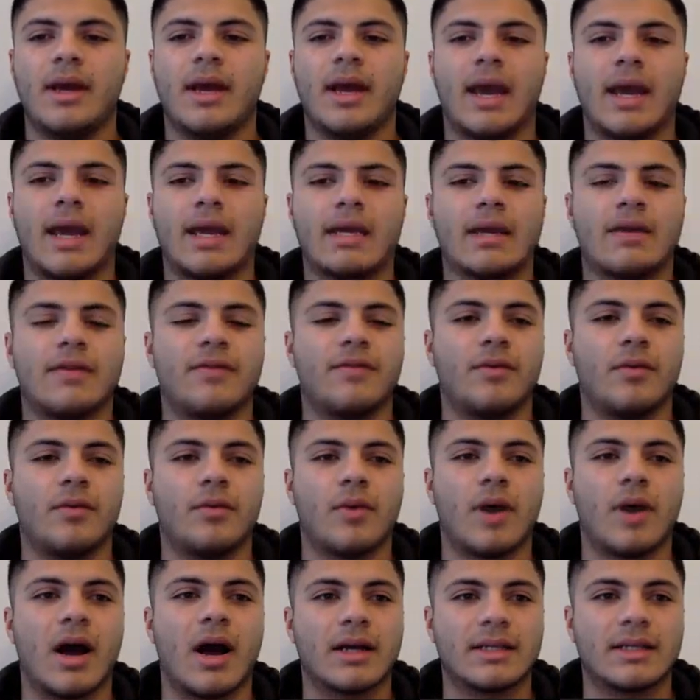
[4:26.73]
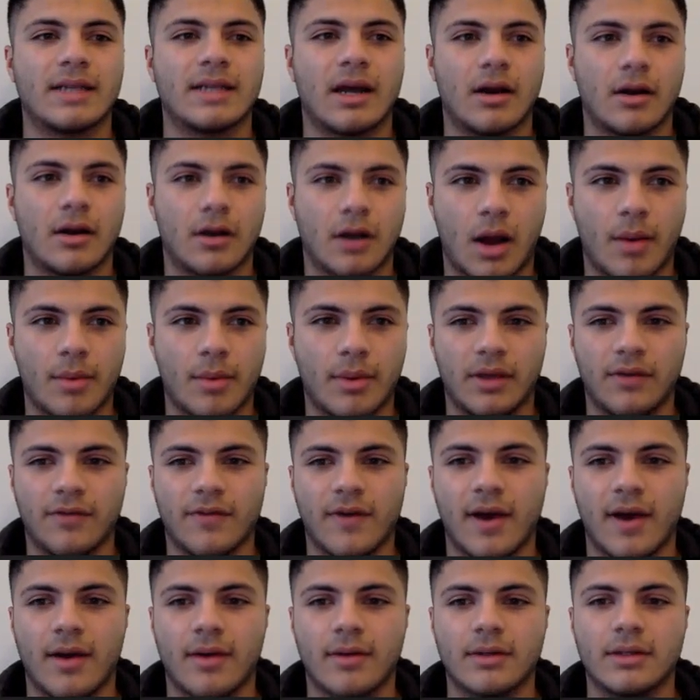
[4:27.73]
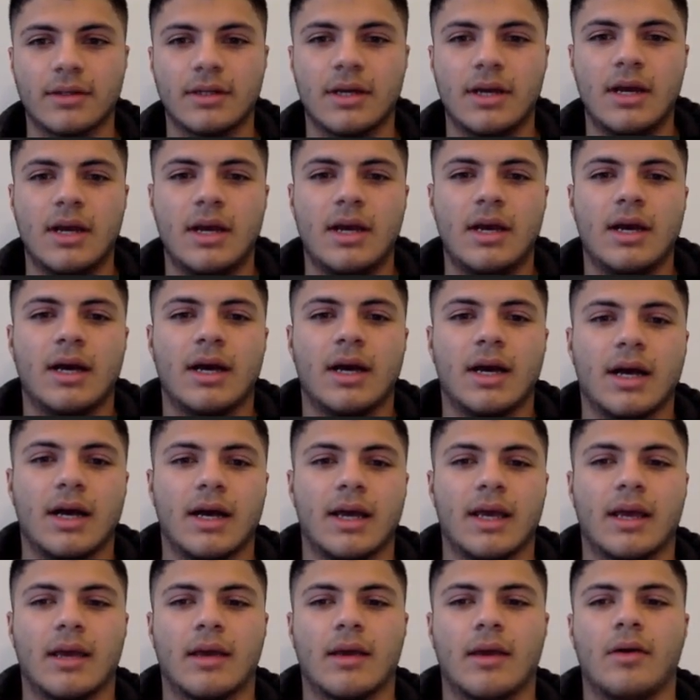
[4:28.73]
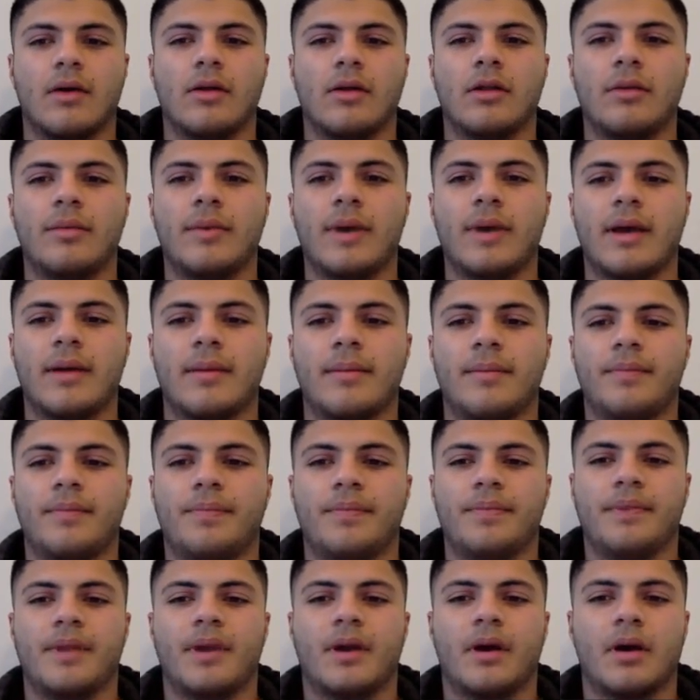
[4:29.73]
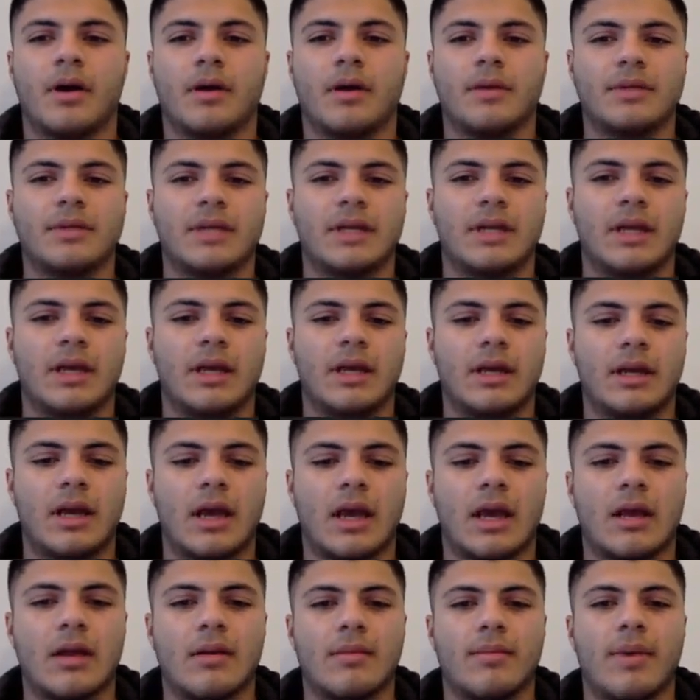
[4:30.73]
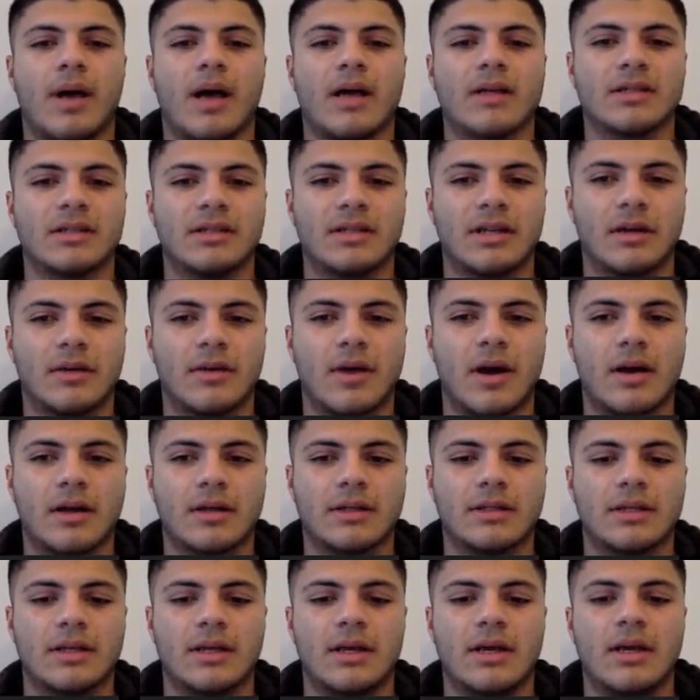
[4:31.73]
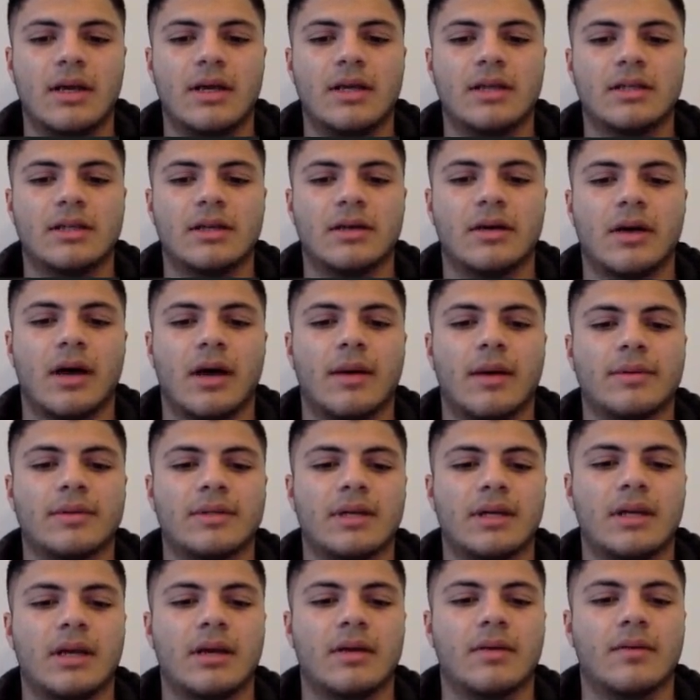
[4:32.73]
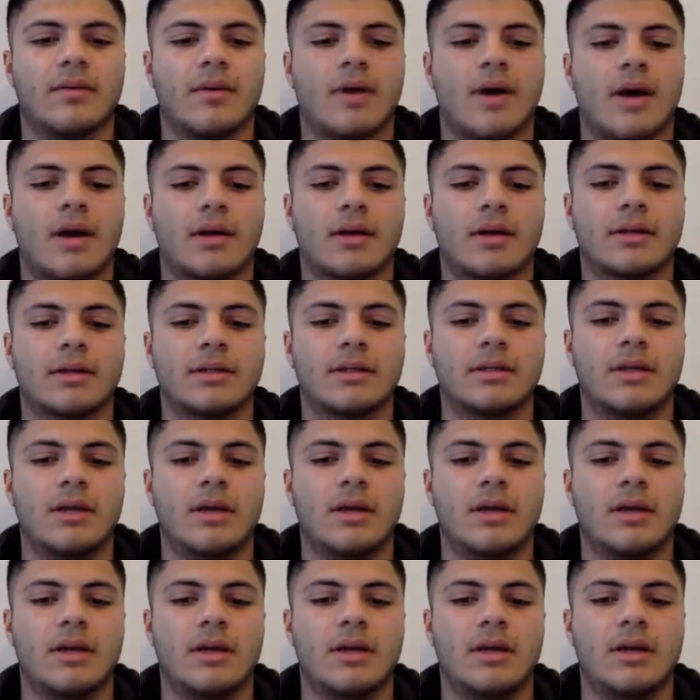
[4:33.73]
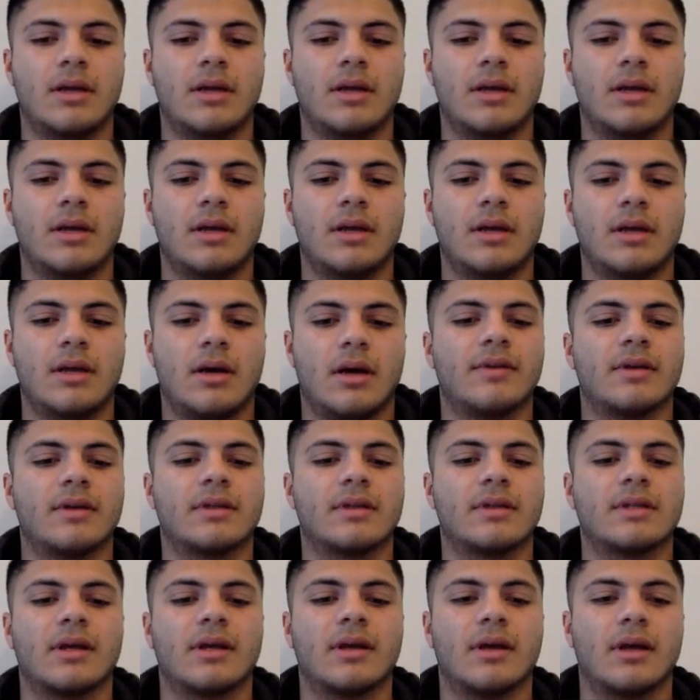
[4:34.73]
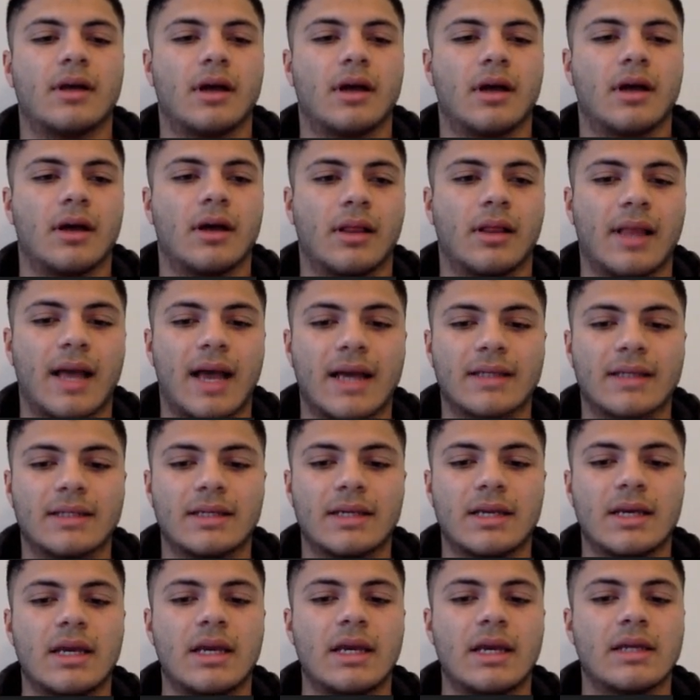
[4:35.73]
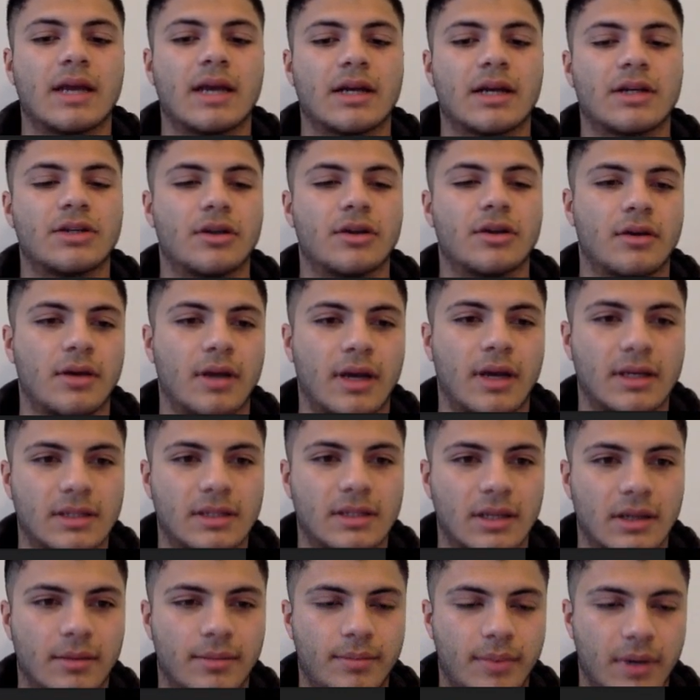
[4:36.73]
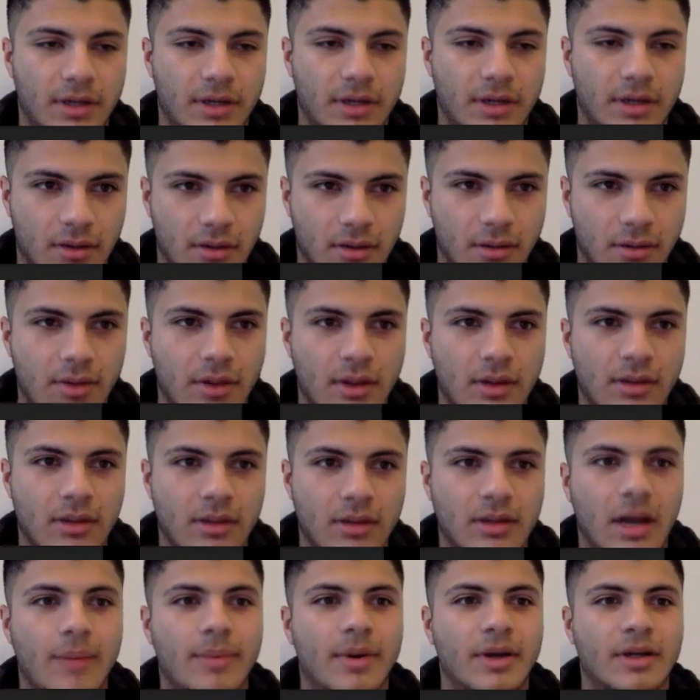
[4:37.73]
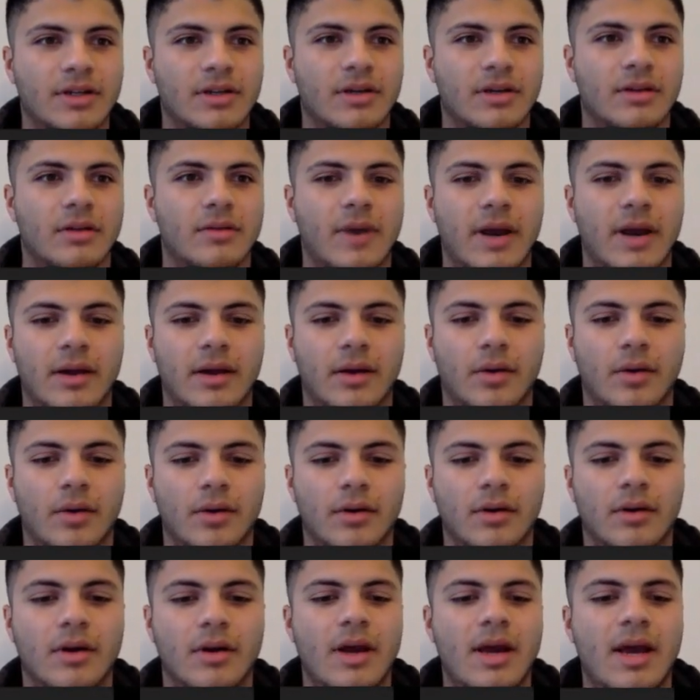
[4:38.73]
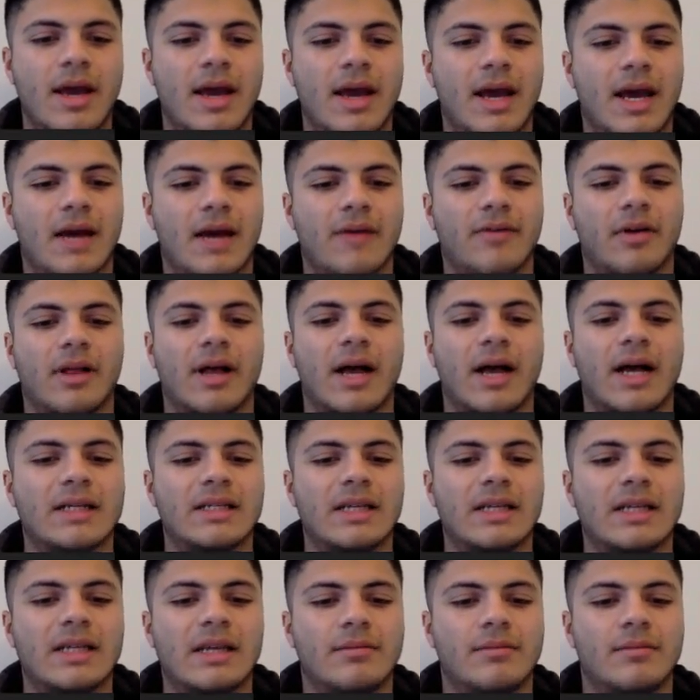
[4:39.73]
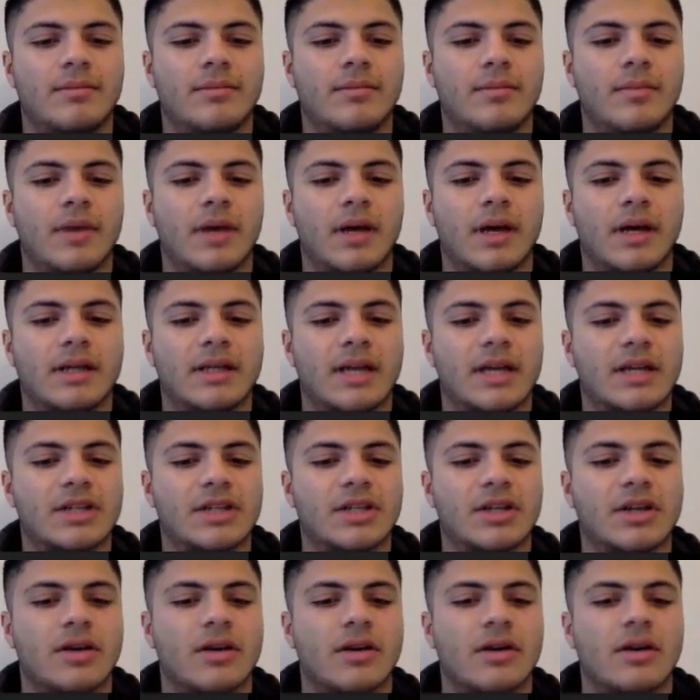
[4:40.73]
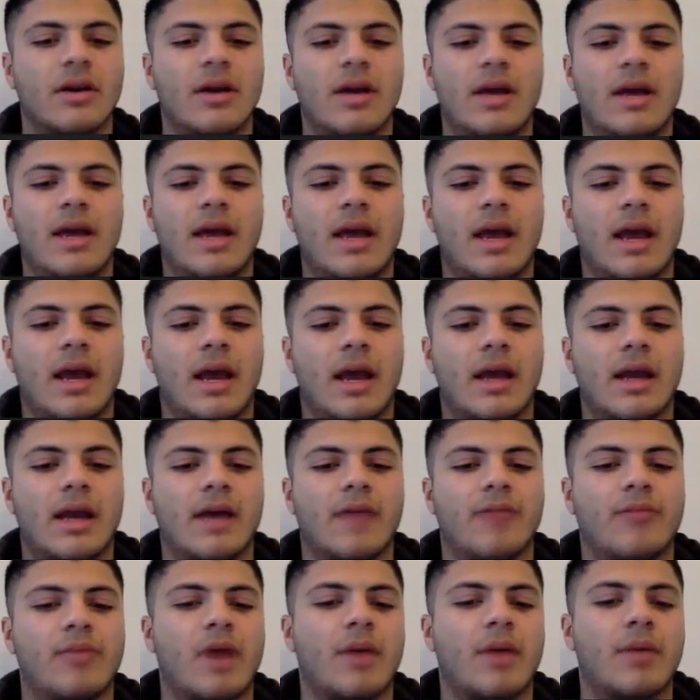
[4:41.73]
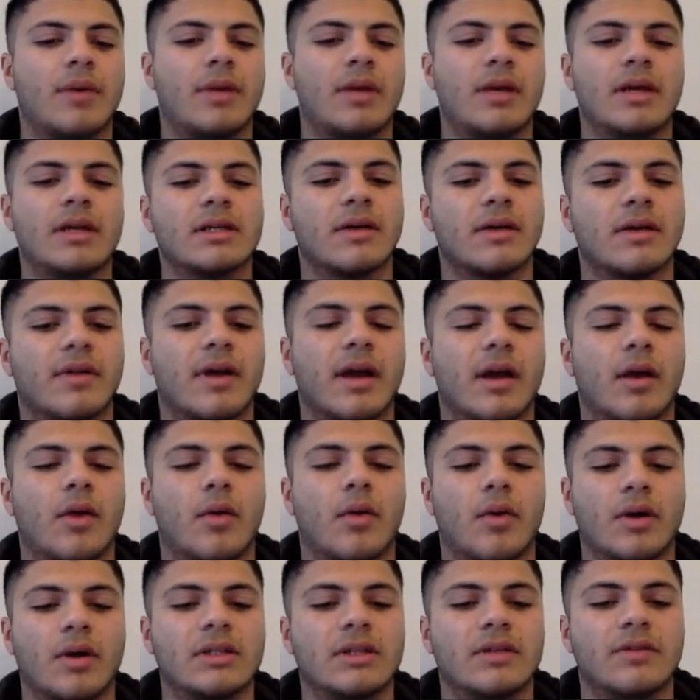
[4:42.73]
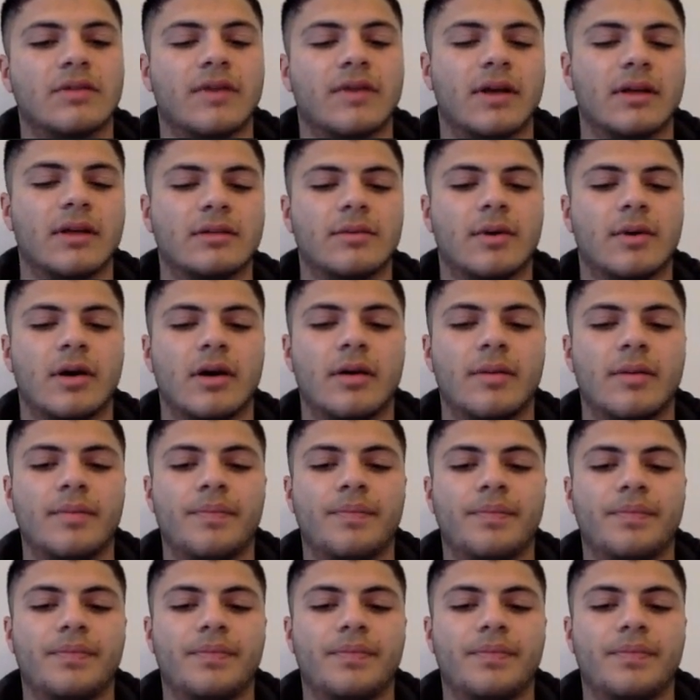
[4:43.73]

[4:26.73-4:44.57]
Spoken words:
And then rocks that are commonly found in Kiholo Bay are obsidian and basaltic rocks. So obsidian rocks have this glassy texture. It's the picture on the top picture on the right hand corner. Have a glassy texture and have properties of like quartz and feldspar.